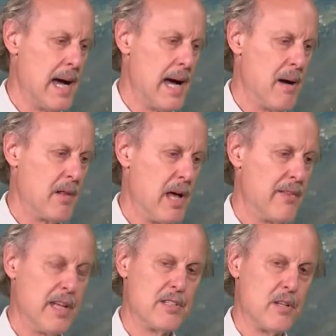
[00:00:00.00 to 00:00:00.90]
A lot
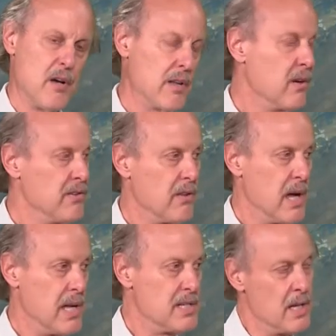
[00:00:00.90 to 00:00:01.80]
of things along those
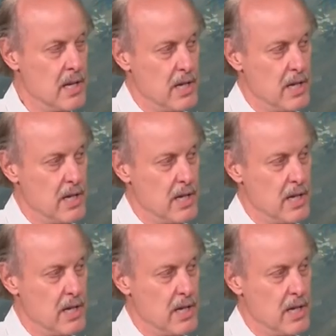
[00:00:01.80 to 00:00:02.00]
lines.